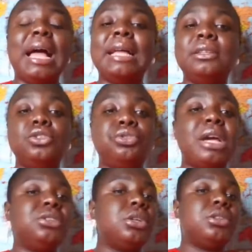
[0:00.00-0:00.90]
and the
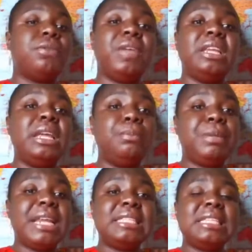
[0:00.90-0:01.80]
treasures of hidden
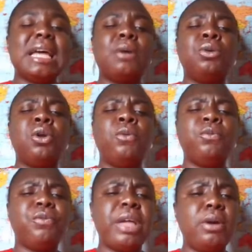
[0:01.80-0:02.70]
places. I will
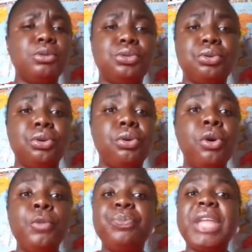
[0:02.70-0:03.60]
unveil to you
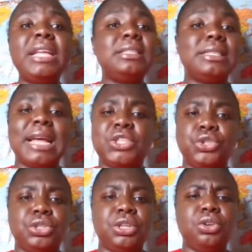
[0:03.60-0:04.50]
things
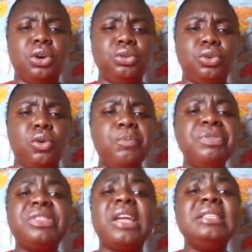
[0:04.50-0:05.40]
that you did not know,
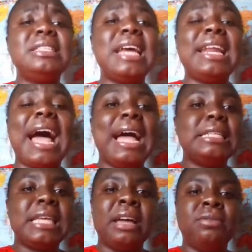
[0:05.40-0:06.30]
things that
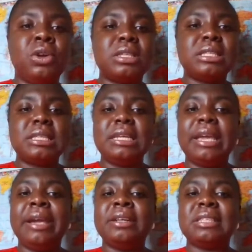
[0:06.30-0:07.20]
eyes have not seen,
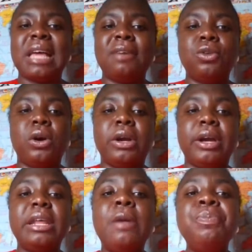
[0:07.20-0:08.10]
ears have not
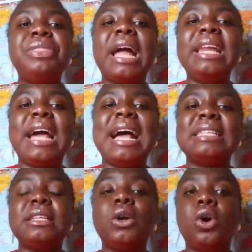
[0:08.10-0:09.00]
heard, neither
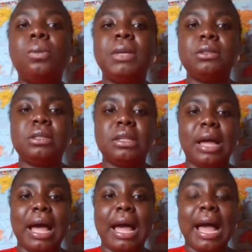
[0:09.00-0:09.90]
has it come into
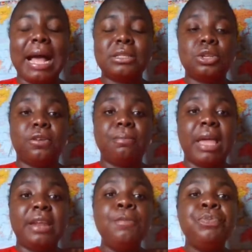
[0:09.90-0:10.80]
the heart of
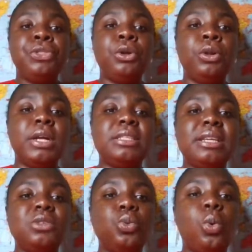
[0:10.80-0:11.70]
men. The Lord
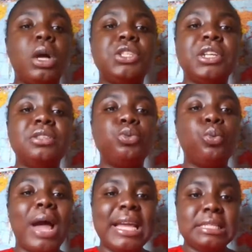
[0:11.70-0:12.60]
says, watchers,
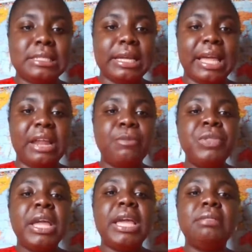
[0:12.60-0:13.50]
rise again.
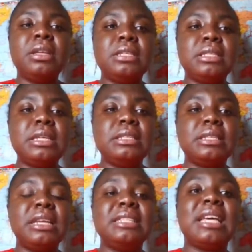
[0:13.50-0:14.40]
In this
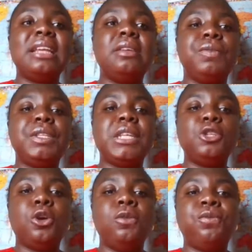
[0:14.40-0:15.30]
season, it's an
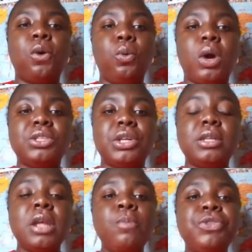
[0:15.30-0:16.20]
invitation for
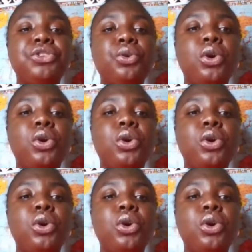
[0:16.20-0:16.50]
watchers to